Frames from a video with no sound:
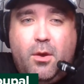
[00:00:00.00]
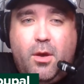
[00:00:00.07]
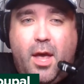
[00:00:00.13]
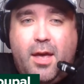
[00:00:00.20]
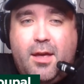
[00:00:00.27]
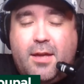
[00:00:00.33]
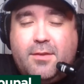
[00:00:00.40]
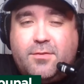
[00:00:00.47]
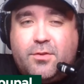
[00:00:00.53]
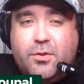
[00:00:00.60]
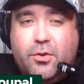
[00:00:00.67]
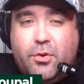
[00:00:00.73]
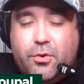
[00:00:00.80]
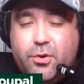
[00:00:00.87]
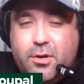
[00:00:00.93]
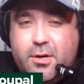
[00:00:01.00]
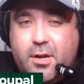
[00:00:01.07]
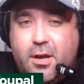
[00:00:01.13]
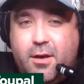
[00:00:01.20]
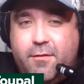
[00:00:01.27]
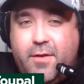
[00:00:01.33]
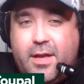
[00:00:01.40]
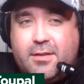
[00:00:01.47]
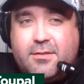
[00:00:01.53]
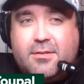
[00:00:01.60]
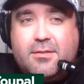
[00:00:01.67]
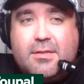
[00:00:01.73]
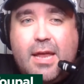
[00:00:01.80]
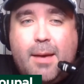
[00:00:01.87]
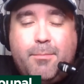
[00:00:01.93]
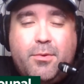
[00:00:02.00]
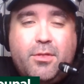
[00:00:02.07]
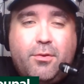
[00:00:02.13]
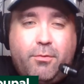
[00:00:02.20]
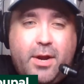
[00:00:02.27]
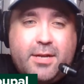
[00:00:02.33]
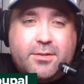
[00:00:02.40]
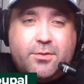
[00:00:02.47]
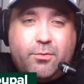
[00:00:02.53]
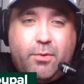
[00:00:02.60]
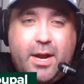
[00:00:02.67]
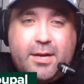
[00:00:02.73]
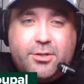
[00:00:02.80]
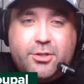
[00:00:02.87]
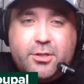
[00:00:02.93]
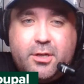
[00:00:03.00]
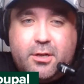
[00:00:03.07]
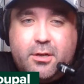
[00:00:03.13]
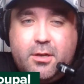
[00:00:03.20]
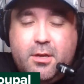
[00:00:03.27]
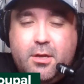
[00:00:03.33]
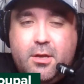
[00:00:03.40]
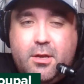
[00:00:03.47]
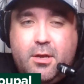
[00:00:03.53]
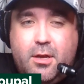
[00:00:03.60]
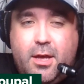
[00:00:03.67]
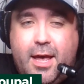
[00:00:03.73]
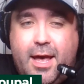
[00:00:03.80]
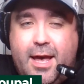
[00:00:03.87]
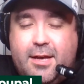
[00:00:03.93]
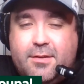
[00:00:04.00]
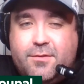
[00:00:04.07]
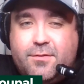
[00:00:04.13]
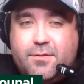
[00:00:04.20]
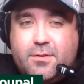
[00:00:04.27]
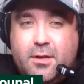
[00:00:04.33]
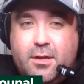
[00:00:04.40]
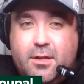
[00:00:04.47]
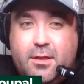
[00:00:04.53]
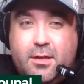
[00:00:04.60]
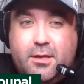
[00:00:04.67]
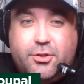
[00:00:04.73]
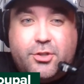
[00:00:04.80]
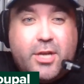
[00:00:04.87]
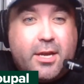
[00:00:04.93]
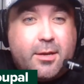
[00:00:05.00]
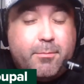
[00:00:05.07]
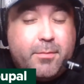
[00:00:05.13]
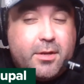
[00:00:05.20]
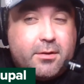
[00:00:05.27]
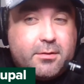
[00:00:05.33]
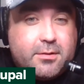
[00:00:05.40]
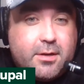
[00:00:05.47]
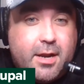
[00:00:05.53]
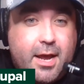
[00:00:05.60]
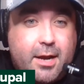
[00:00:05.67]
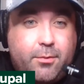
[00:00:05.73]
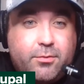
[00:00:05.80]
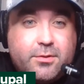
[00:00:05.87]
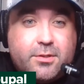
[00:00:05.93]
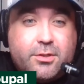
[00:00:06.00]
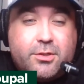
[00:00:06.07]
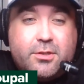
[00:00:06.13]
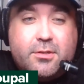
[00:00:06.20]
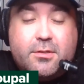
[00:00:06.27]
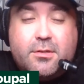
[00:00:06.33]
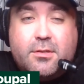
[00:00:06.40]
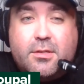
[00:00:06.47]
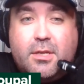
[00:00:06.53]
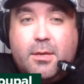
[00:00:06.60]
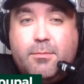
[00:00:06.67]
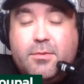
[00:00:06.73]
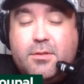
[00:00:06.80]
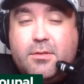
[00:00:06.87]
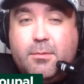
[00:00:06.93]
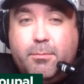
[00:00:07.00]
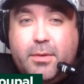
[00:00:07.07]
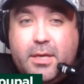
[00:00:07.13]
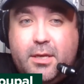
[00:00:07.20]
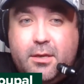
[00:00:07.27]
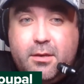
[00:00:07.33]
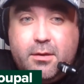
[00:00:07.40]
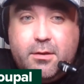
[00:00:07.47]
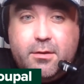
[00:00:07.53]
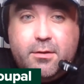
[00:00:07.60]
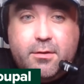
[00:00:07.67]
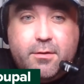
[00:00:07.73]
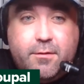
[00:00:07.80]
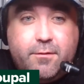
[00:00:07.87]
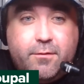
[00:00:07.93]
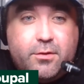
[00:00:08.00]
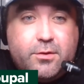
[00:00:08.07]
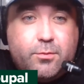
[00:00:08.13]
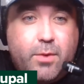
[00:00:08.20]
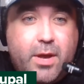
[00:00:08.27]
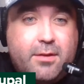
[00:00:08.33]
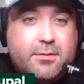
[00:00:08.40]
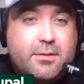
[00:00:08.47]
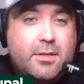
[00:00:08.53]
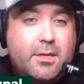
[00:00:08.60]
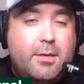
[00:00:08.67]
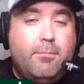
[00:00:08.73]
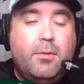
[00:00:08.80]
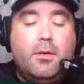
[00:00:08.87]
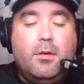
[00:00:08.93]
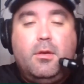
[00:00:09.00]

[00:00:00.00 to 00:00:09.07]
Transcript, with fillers: as good of a step in the right direction as uh, the Jacob Middleton acquisition seemed to be for this Wild team,